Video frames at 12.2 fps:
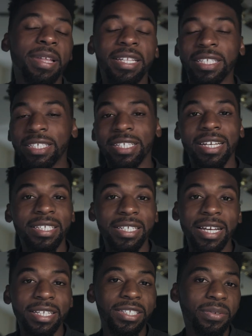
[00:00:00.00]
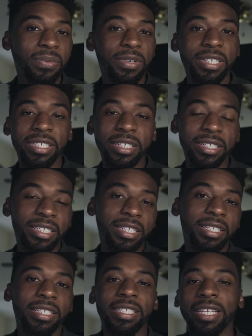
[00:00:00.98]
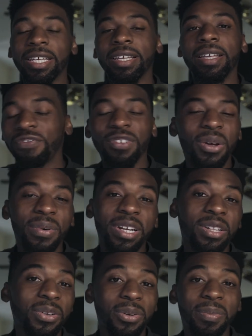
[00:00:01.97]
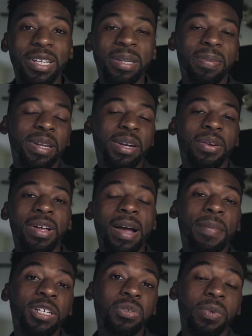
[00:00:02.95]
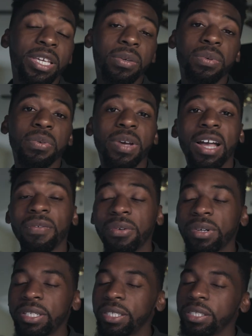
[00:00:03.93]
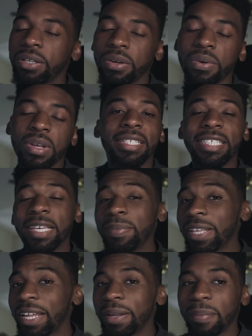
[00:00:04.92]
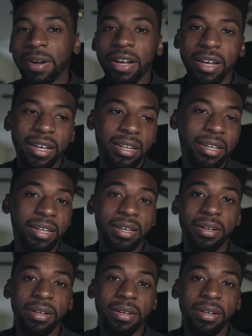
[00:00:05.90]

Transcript: Like the slightest gust of wind is gonna send this thing flowing a little bit depending on how much weight you do have on it. So just keep that in mind.